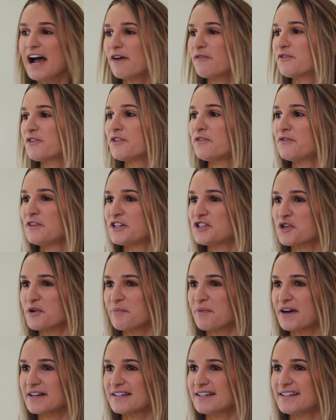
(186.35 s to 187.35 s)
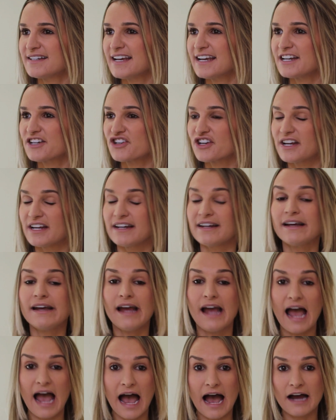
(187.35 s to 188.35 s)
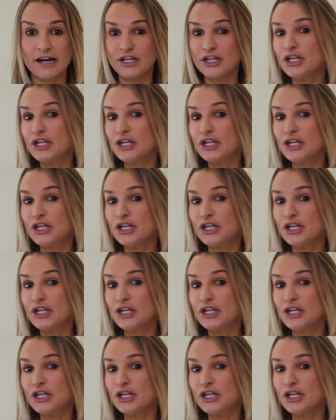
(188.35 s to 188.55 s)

now for the future presentation. How